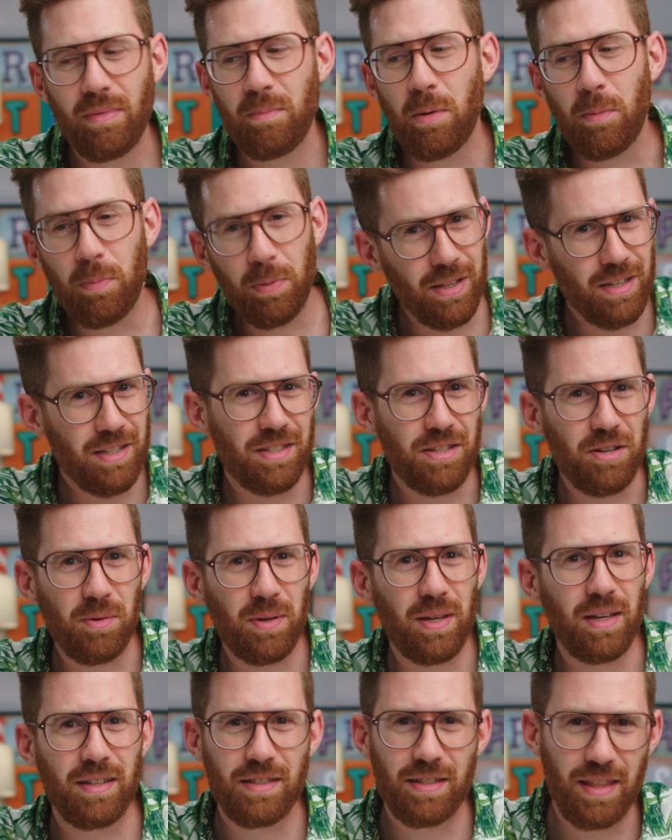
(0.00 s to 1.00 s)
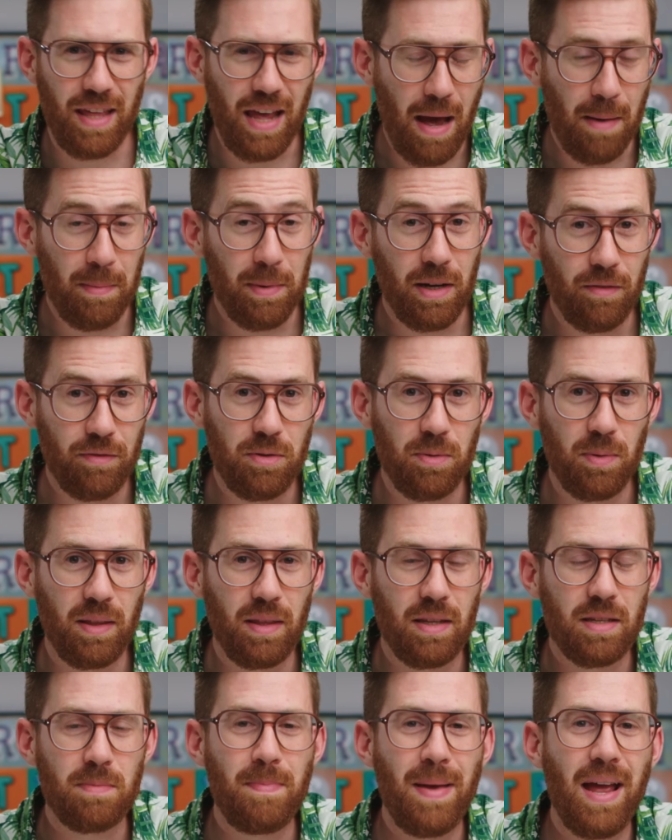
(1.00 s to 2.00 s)
But please don't get into the habit of doing
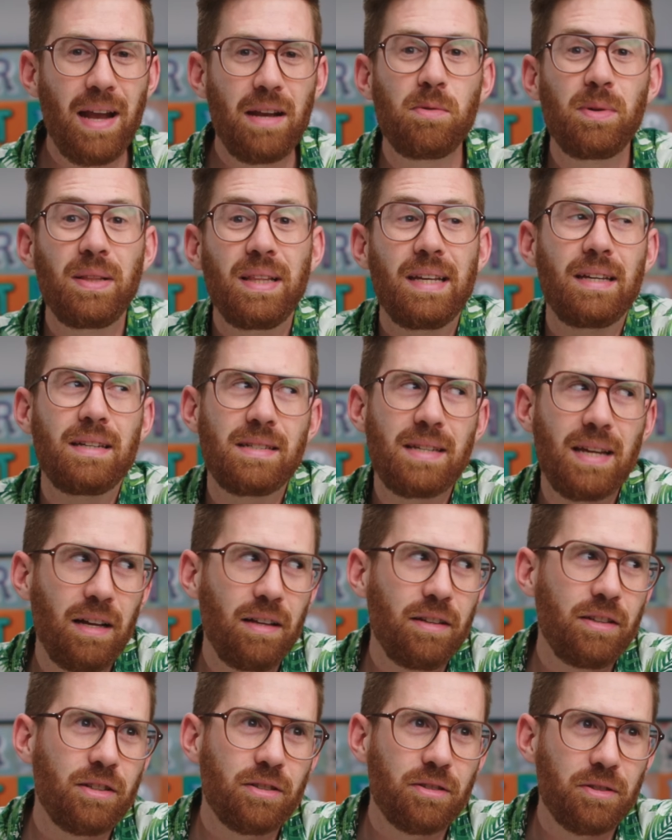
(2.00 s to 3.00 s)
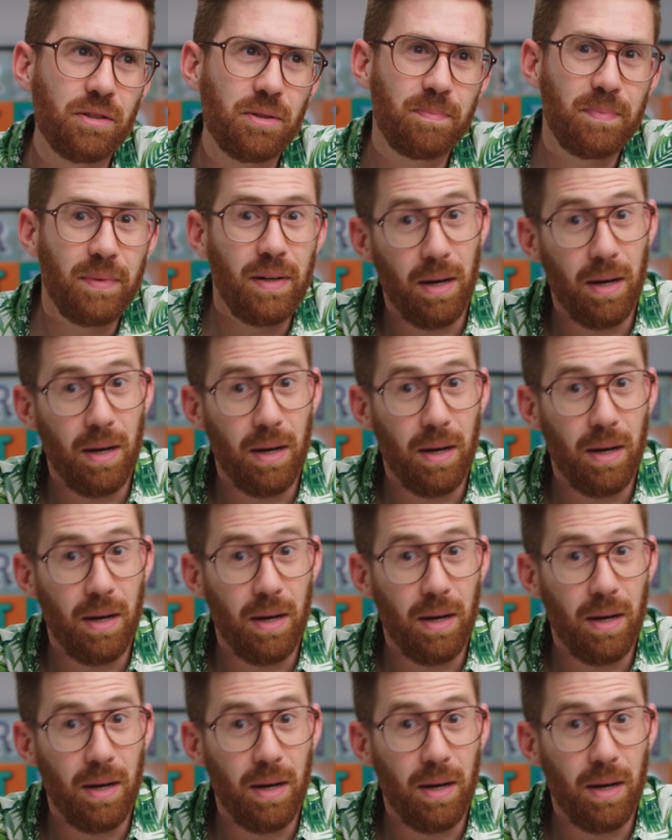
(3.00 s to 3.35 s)
this manually until you're